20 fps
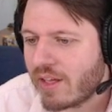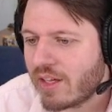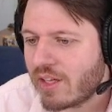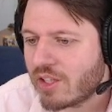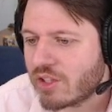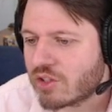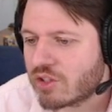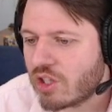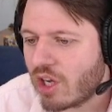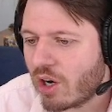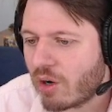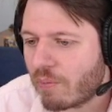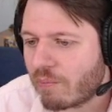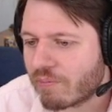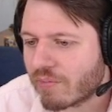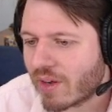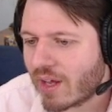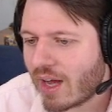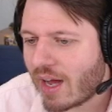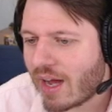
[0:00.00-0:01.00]
So
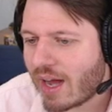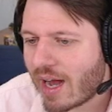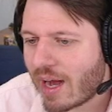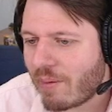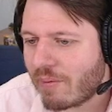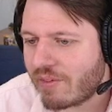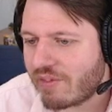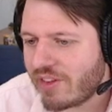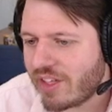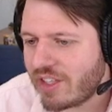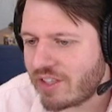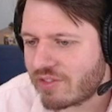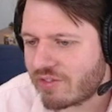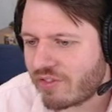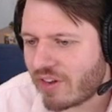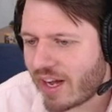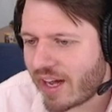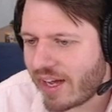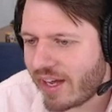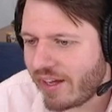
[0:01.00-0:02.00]
these
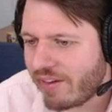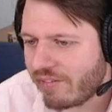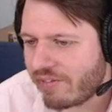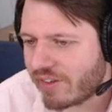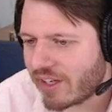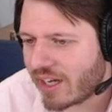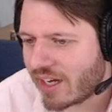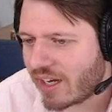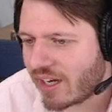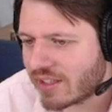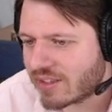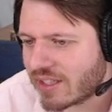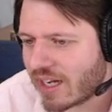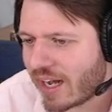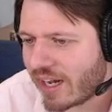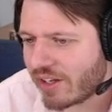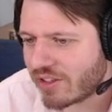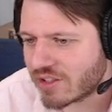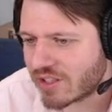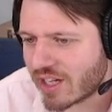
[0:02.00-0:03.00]
5
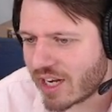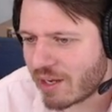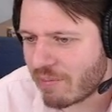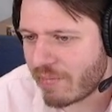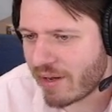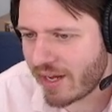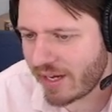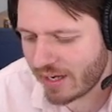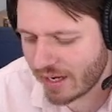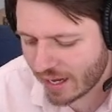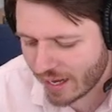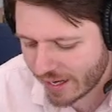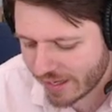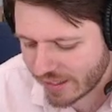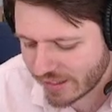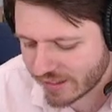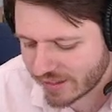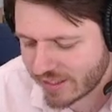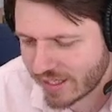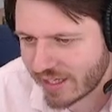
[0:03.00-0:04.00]
tiles that I made, I need
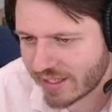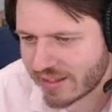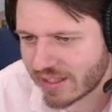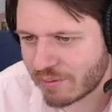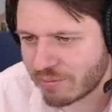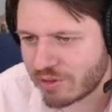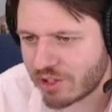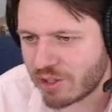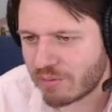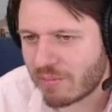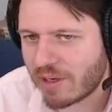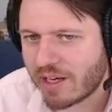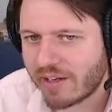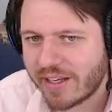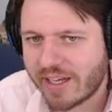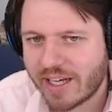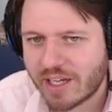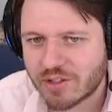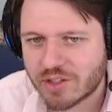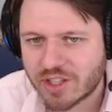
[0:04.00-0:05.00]
to take them to the Molly
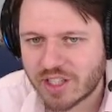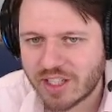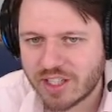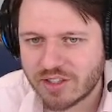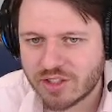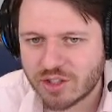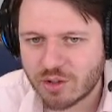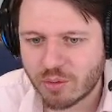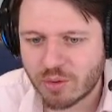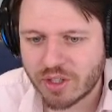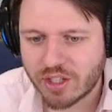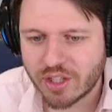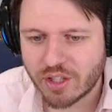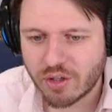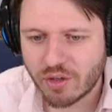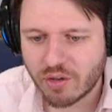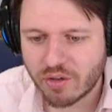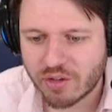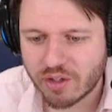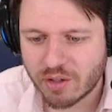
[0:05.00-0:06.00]
House kit. So we're going to
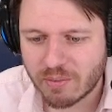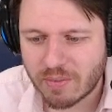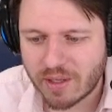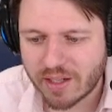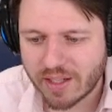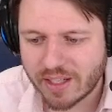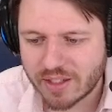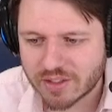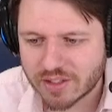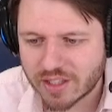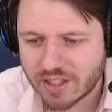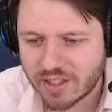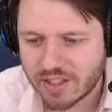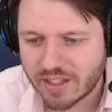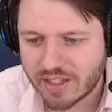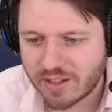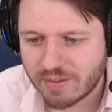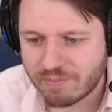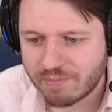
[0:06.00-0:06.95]
go over to the Molly House kit now.